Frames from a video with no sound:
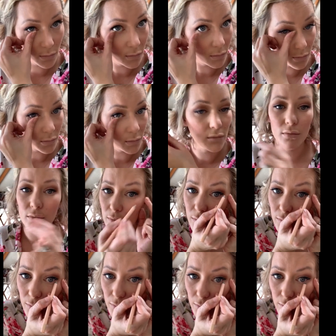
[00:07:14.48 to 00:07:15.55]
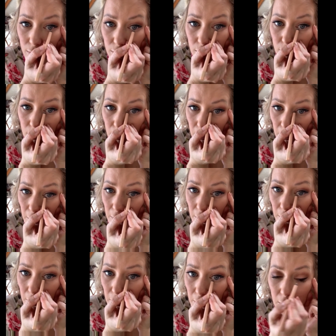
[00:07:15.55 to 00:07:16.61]
under there. So this just makes the eyes
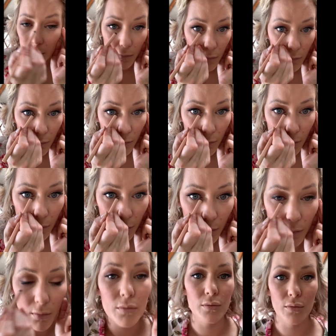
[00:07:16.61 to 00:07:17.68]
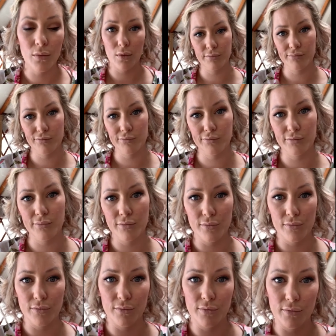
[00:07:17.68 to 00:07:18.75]
nice and wide and open
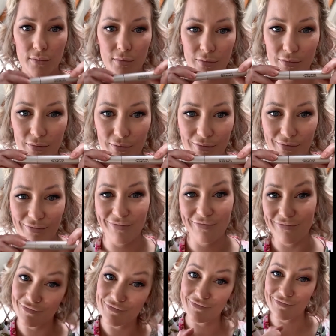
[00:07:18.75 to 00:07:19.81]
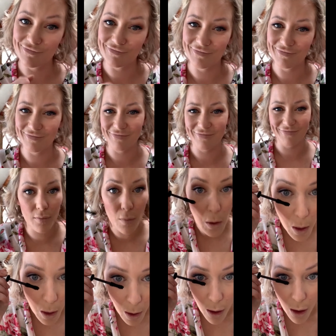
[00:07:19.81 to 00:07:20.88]
and bright. Then I'm
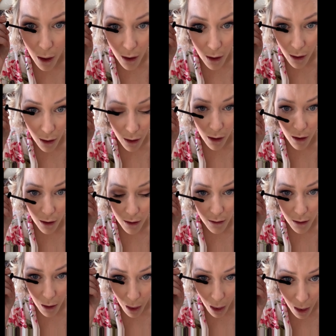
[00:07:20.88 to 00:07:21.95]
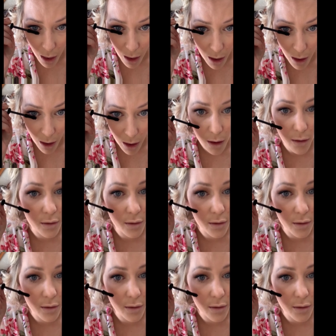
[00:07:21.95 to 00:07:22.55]
going to put my mascara on my lower